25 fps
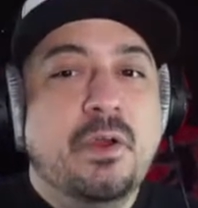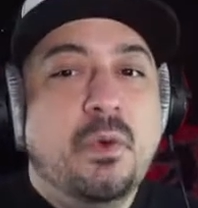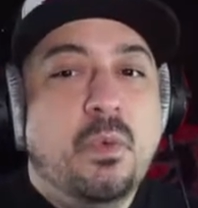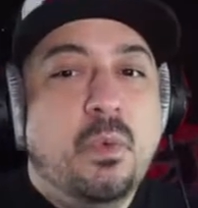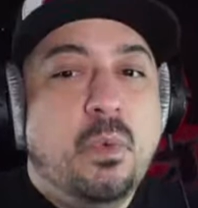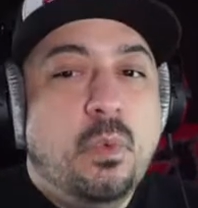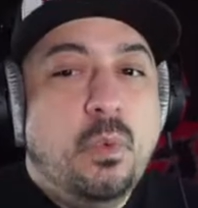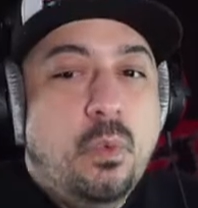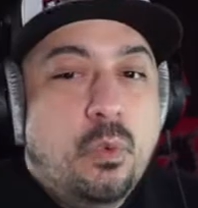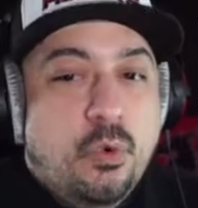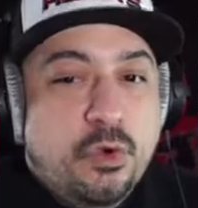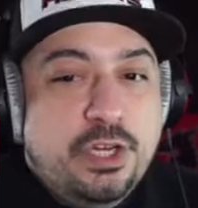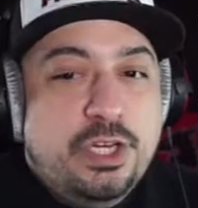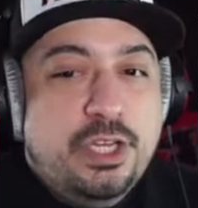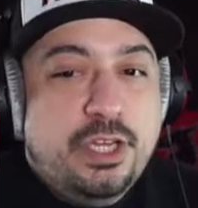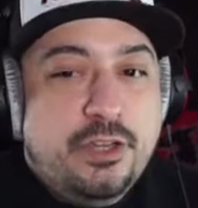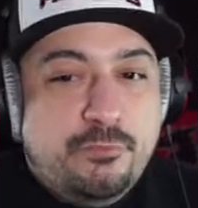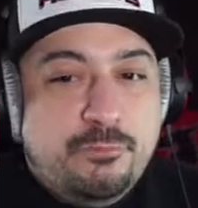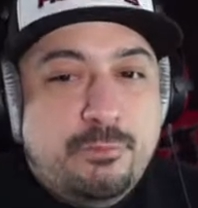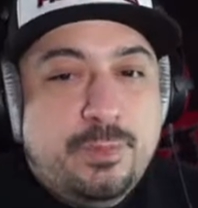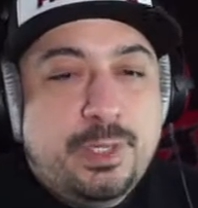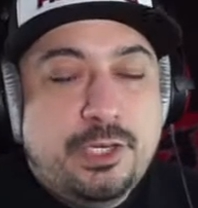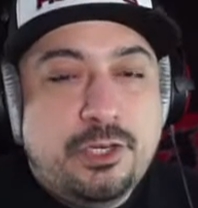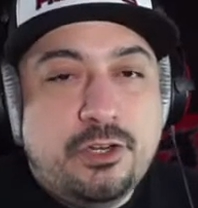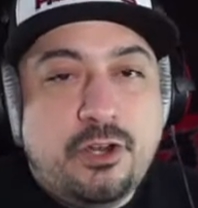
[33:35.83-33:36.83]
would
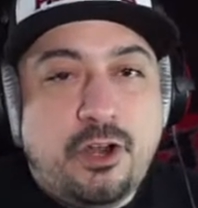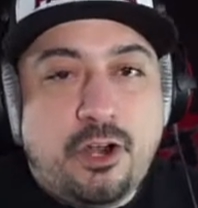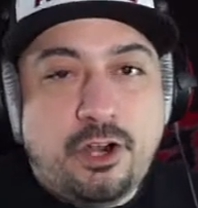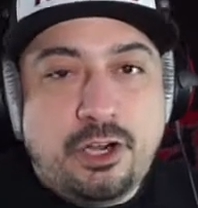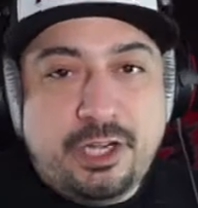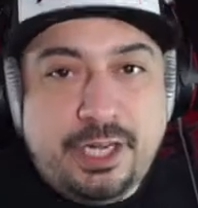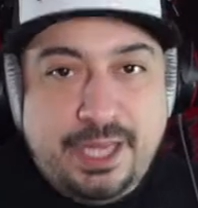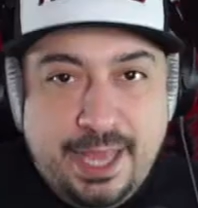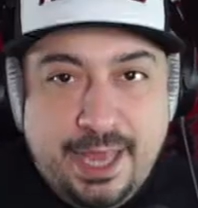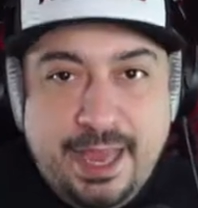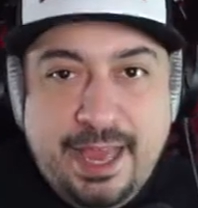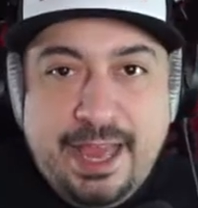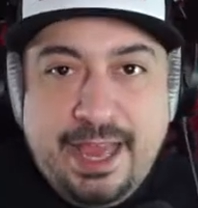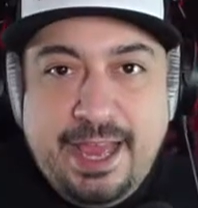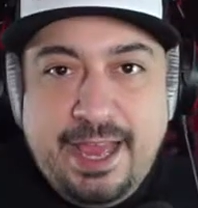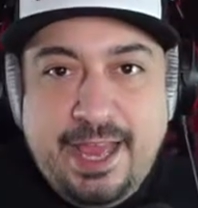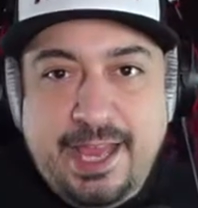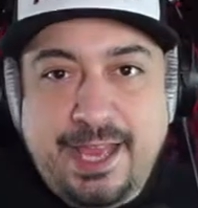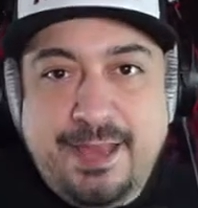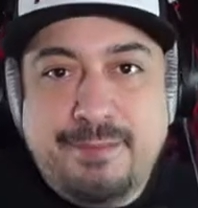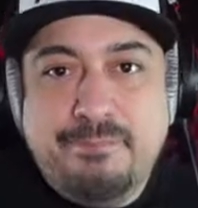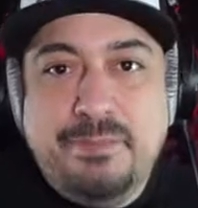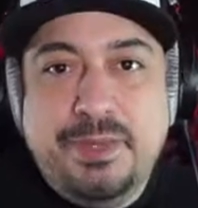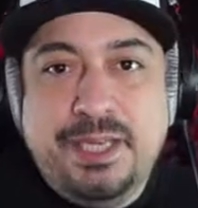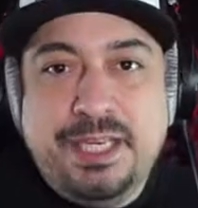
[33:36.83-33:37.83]
have been
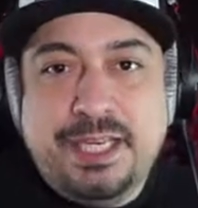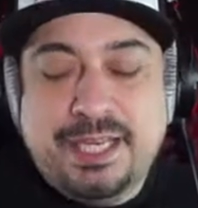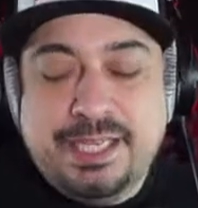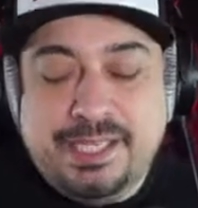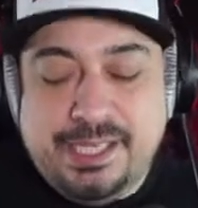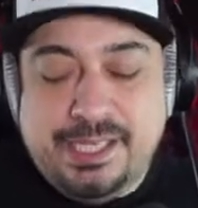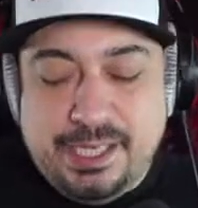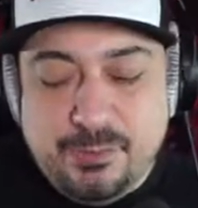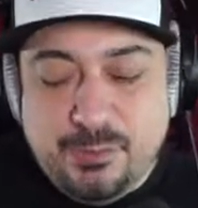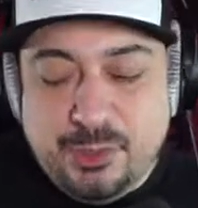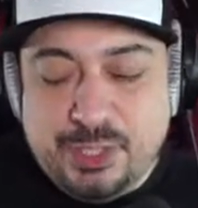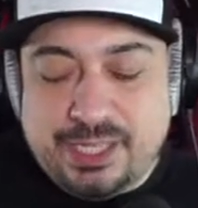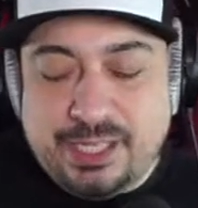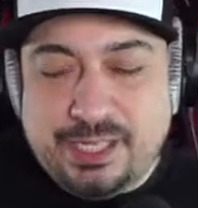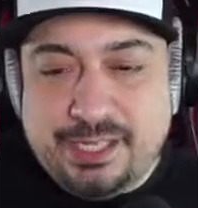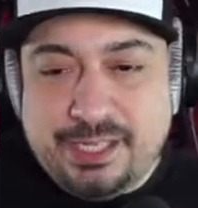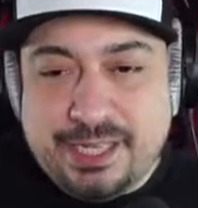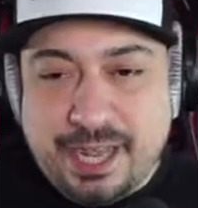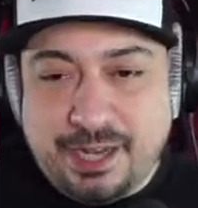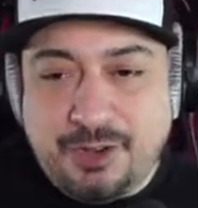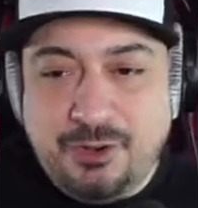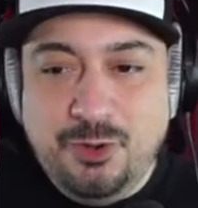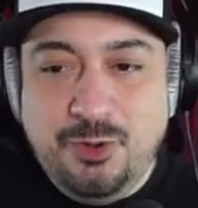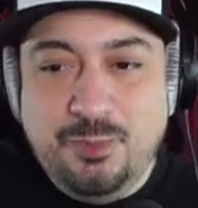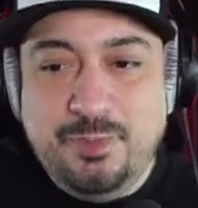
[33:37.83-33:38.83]
Arkay because he was a
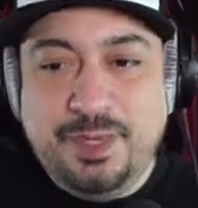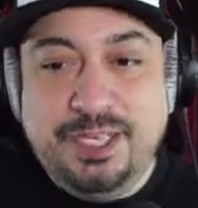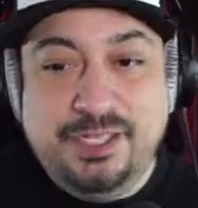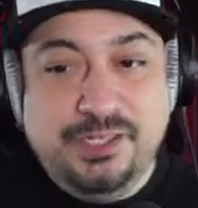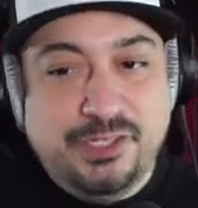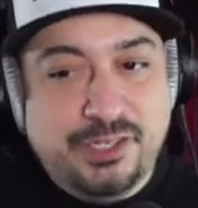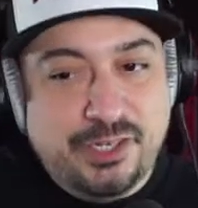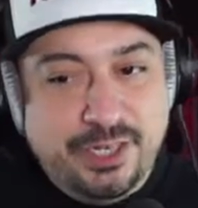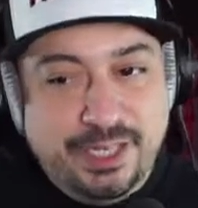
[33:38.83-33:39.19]
necromancer.